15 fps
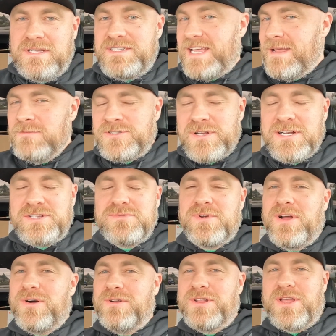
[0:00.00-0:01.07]
Same stretch of
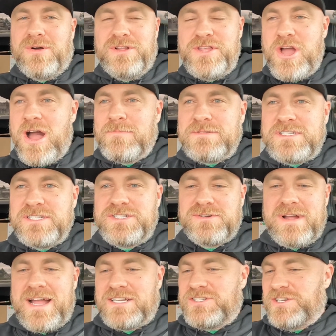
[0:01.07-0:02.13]
road, going the opposite
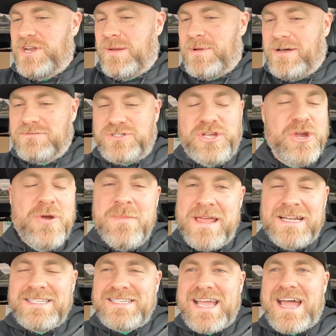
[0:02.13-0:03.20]
direction, about 2
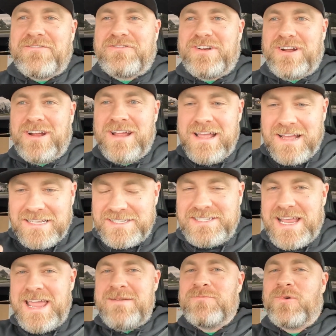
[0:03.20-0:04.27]
minutes after,
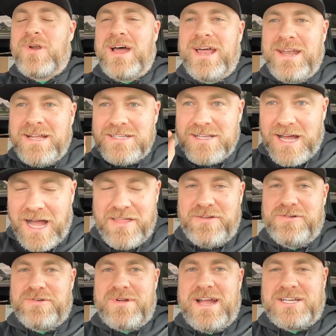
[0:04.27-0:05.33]
same run,
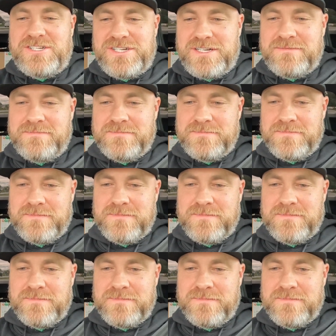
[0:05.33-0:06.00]
other direction.